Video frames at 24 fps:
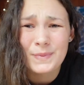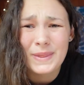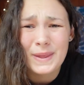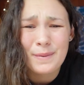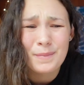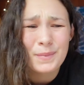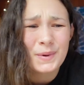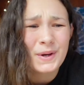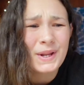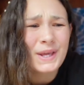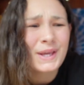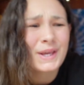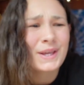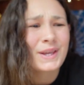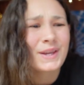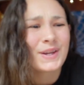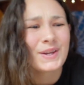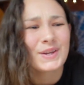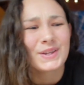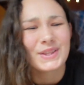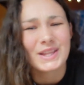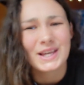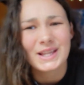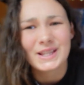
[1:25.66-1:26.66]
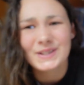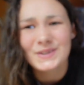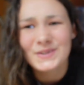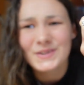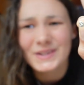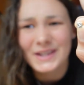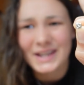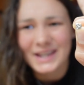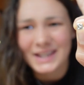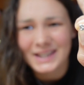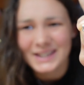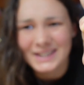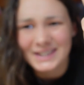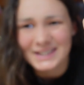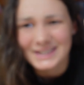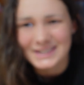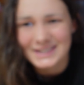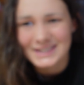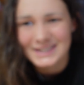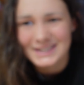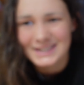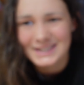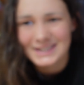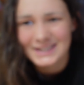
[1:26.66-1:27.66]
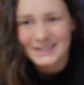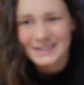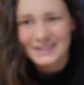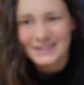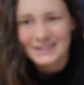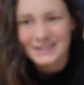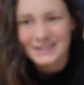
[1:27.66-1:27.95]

they're pretty cute. They're little anchors.